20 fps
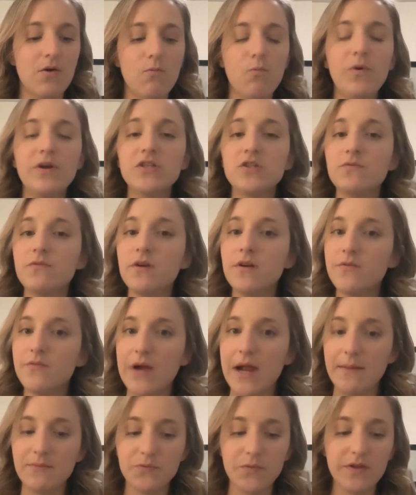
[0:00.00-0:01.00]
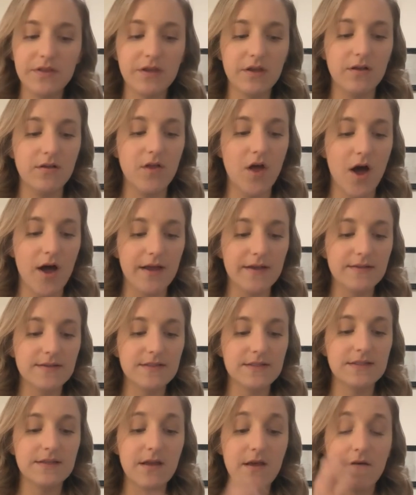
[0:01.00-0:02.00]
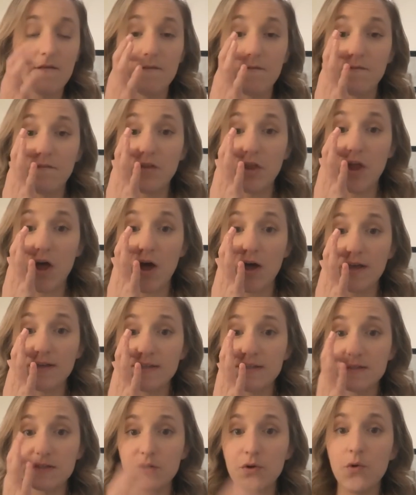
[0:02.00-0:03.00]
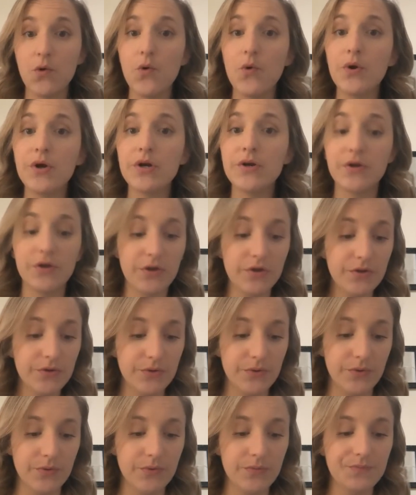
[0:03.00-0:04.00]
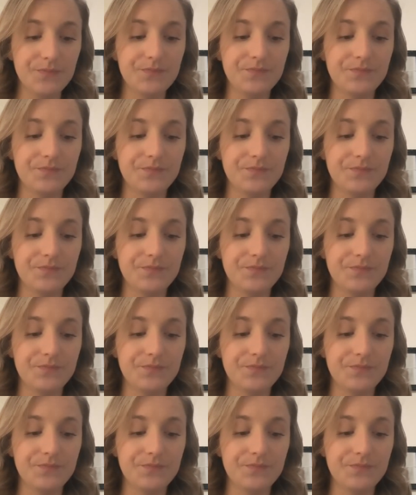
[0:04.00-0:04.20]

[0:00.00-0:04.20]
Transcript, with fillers: Which word rhymes with gloss, floss, or glue?